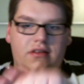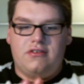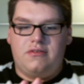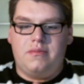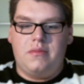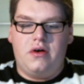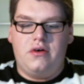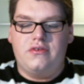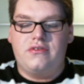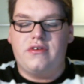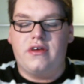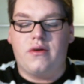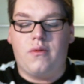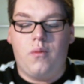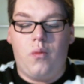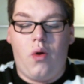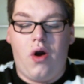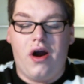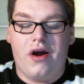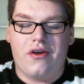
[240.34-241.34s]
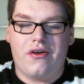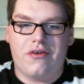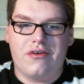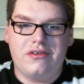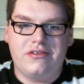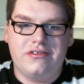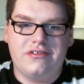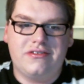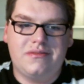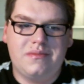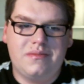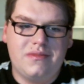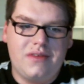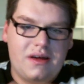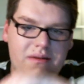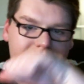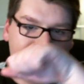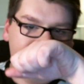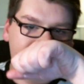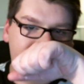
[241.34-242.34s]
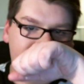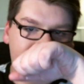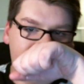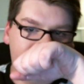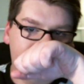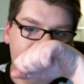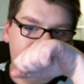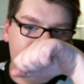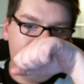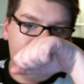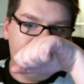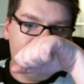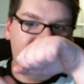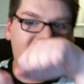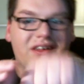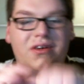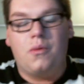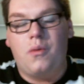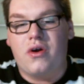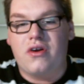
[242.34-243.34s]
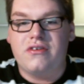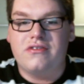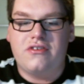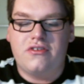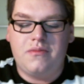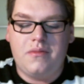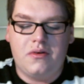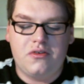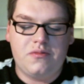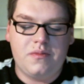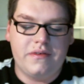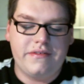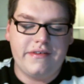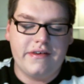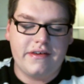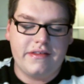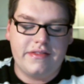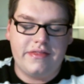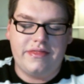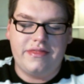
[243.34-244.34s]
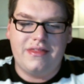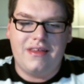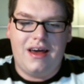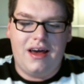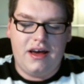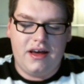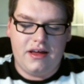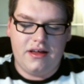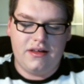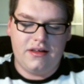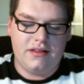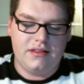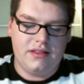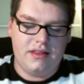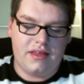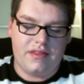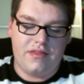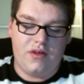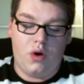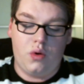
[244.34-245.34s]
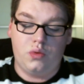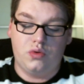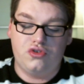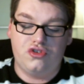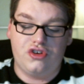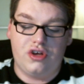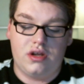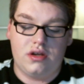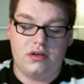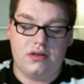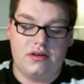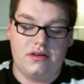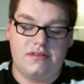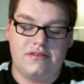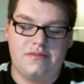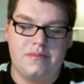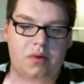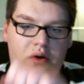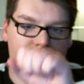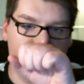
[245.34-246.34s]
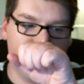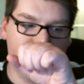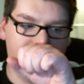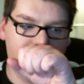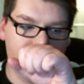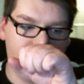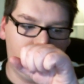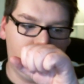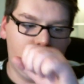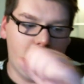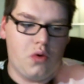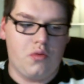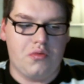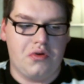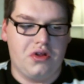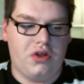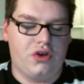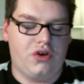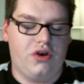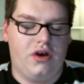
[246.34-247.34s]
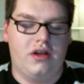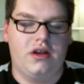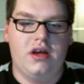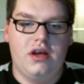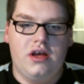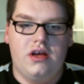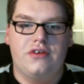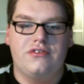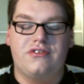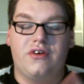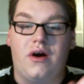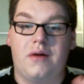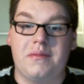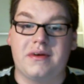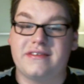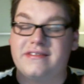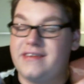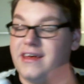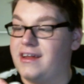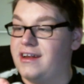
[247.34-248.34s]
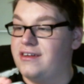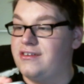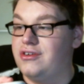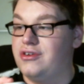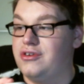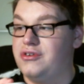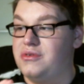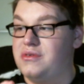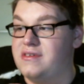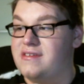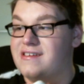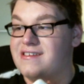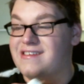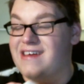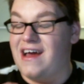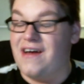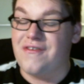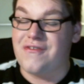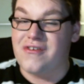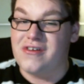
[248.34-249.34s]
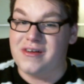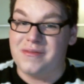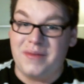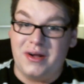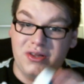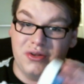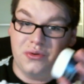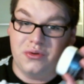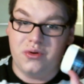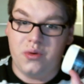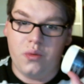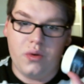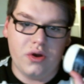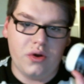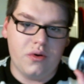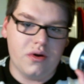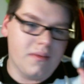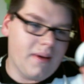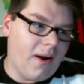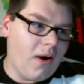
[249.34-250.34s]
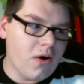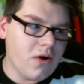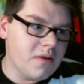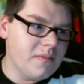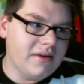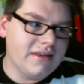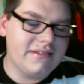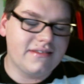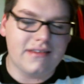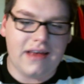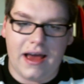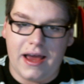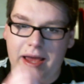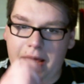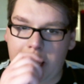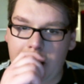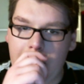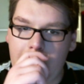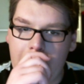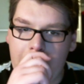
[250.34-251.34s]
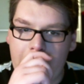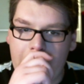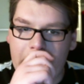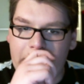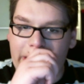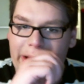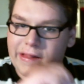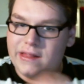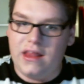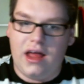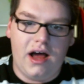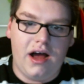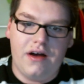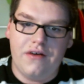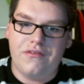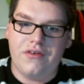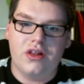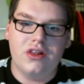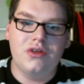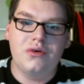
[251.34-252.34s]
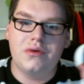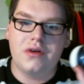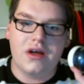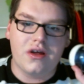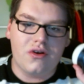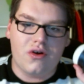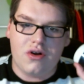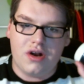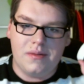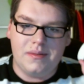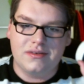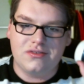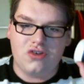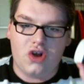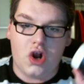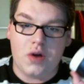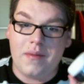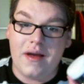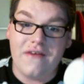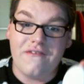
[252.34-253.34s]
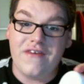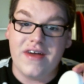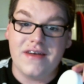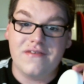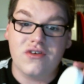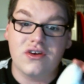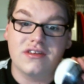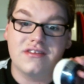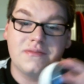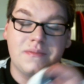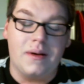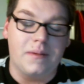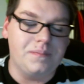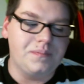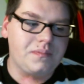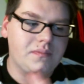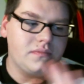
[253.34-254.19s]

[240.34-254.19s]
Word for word: it smells like water, just not like water has a smell. It smells like the ocean. It smells really good. So I'm excited to use this after like my Luna oil or my Artemis. I love Luna, and Artemis are my favorites, but